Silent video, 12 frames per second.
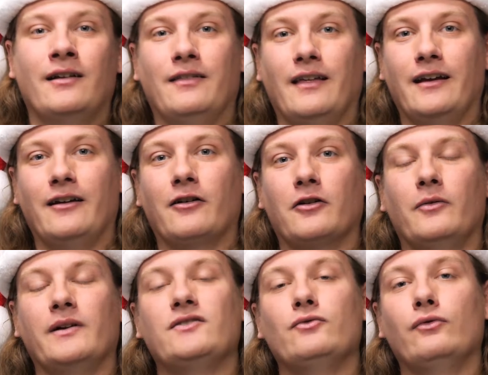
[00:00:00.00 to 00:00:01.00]
They are
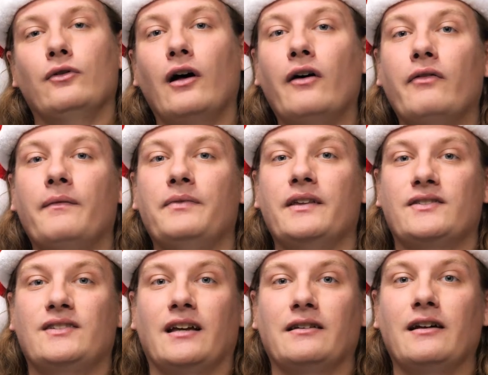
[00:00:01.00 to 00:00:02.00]
going to love
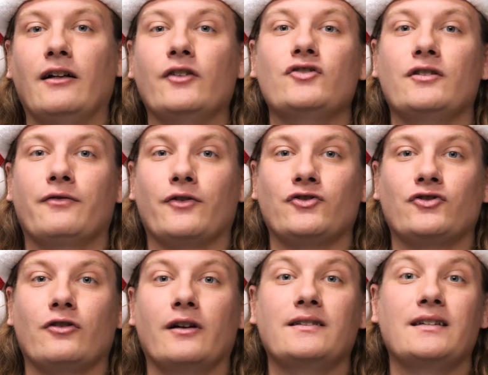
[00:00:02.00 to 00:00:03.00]
this technology for
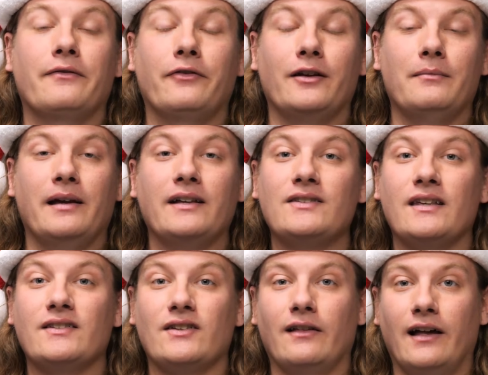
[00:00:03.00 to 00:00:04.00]
sure. It definitely makes
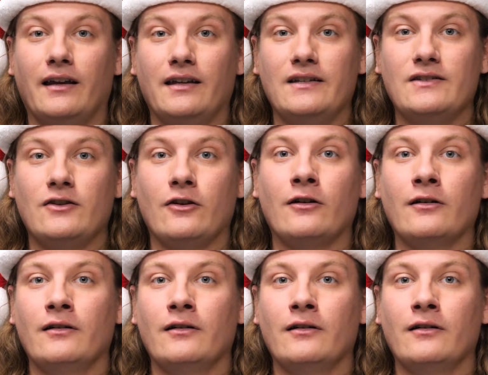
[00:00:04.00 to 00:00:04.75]
things a lot easier,